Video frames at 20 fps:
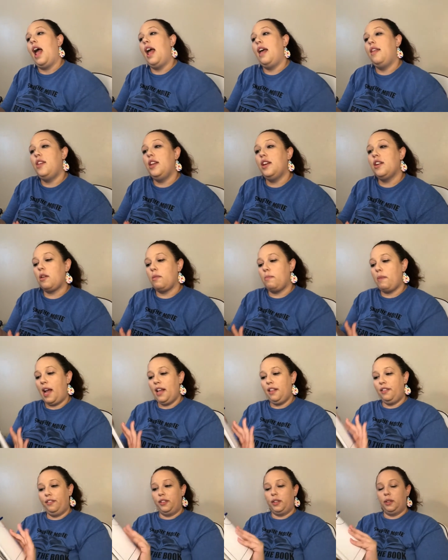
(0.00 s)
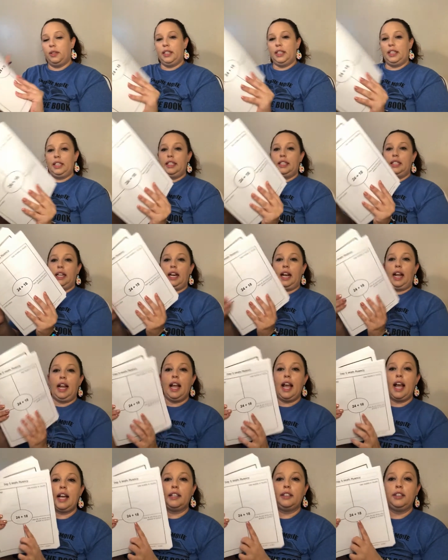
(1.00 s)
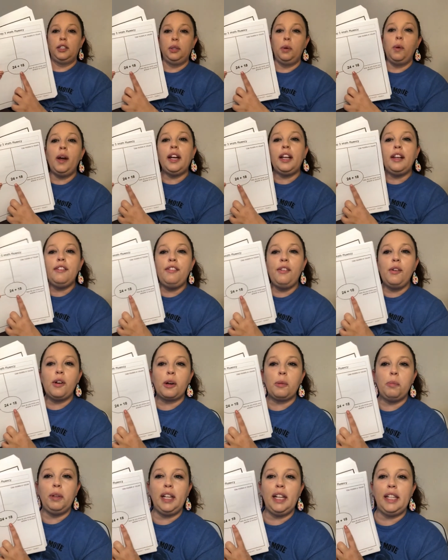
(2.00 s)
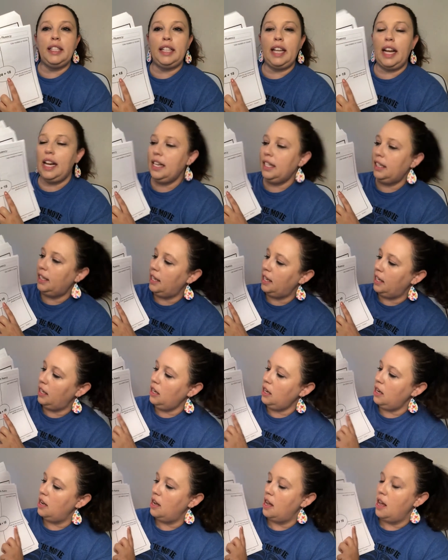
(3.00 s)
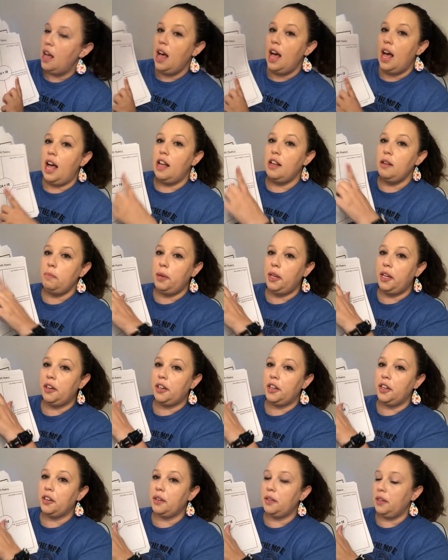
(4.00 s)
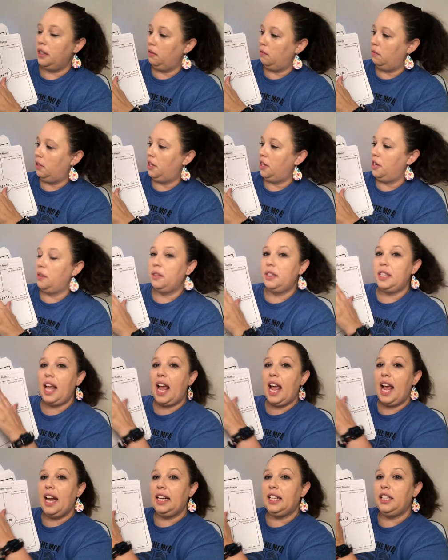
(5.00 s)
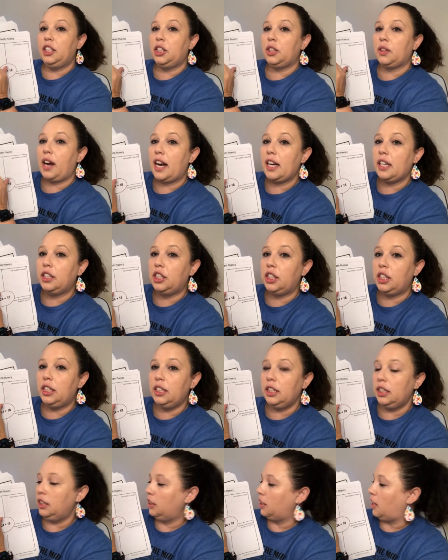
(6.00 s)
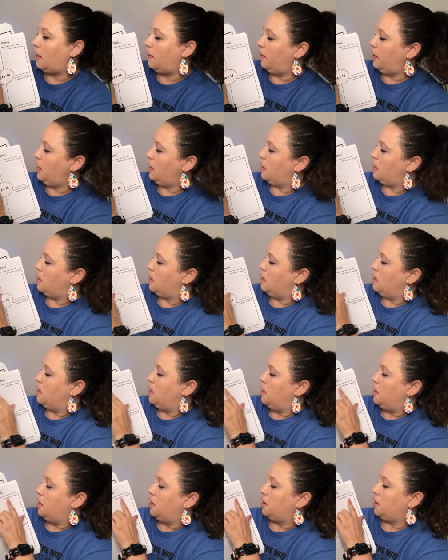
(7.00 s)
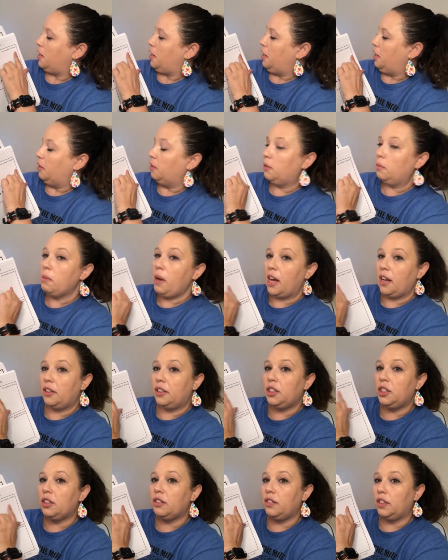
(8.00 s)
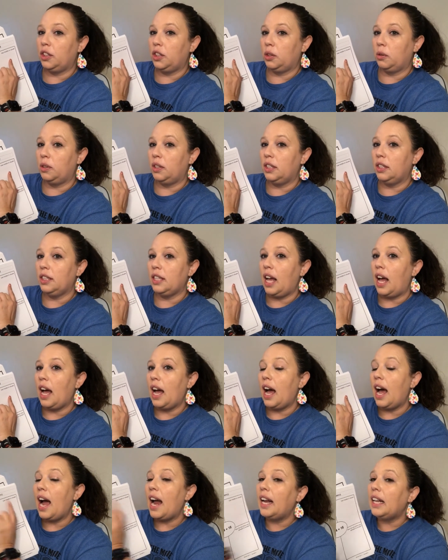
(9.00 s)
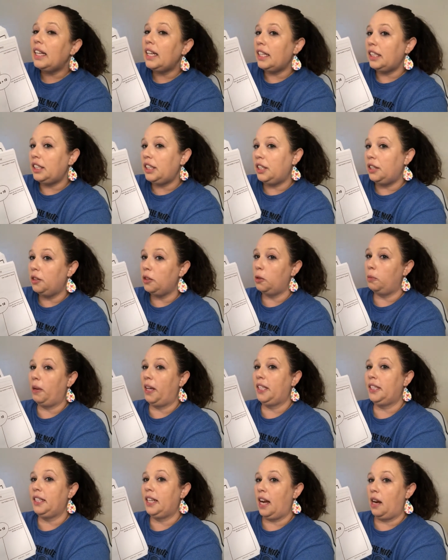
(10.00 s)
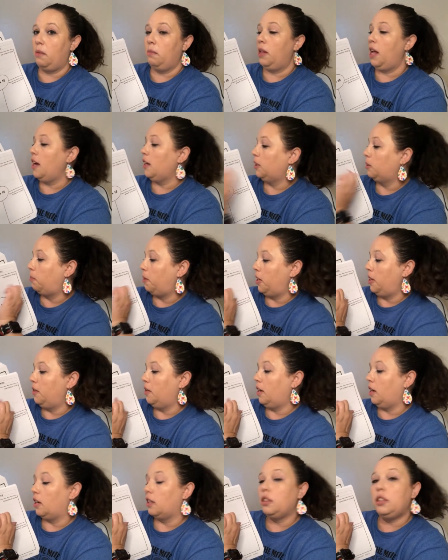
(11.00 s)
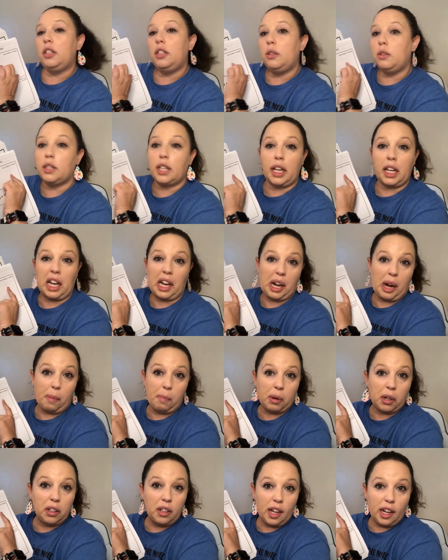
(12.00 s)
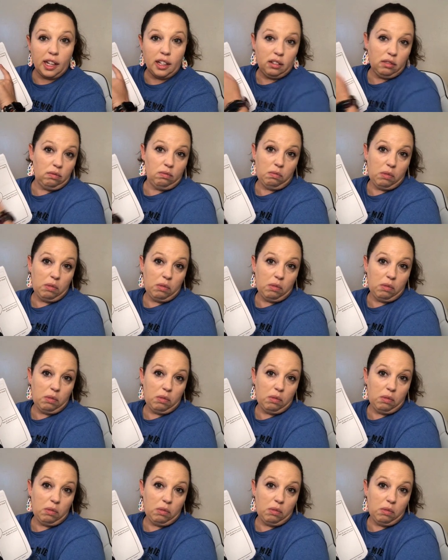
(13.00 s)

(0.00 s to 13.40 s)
And then our math fluency today has 24 plus 18, up here, you're going to use any strategy to solve it. You're gonna use models or visuals. I like to use base 10 blocks, but you could also use like a number line